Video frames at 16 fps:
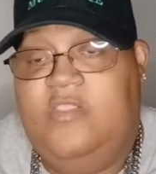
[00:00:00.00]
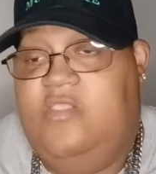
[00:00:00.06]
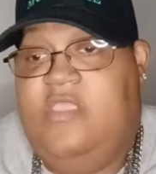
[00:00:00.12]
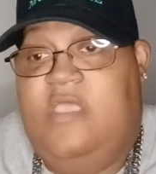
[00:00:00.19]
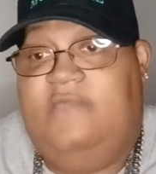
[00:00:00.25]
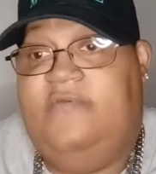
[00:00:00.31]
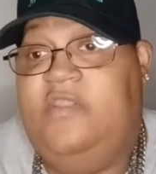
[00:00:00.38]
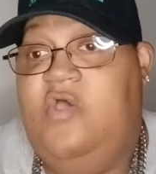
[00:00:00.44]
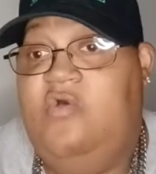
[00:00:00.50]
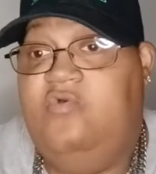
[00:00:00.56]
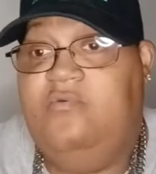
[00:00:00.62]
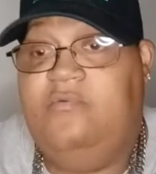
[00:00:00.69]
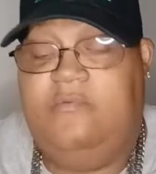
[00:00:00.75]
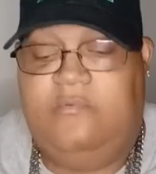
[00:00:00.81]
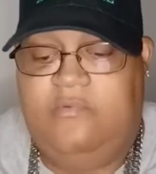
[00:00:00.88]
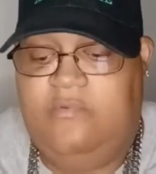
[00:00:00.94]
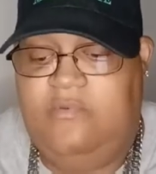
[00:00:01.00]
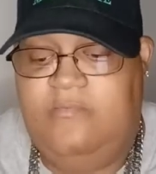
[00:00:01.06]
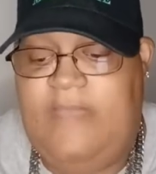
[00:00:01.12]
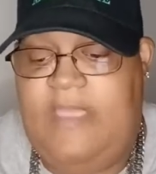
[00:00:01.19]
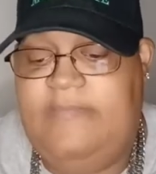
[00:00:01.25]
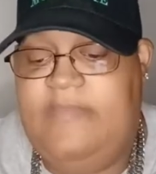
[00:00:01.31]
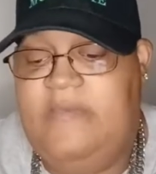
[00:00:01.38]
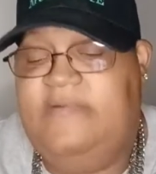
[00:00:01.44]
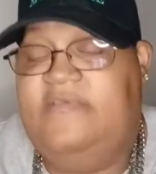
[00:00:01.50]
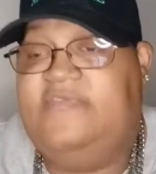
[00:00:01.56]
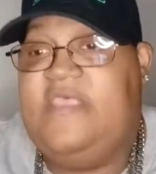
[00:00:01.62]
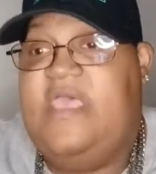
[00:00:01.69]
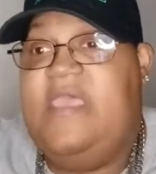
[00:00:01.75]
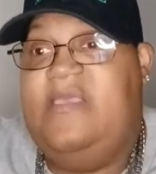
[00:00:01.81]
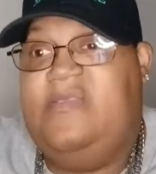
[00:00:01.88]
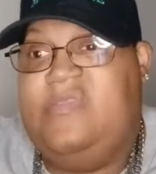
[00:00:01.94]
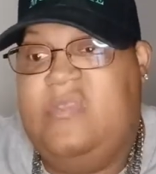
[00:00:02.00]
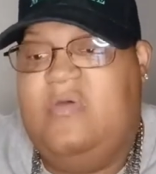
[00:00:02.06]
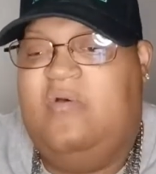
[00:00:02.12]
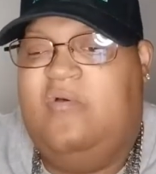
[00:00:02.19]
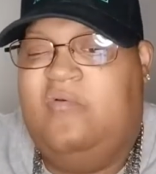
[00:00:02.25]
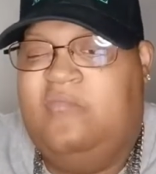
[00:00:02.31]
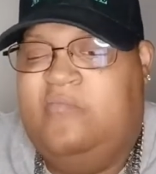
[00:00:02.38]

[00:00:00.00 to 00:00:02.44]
you never know. You might be able to save some.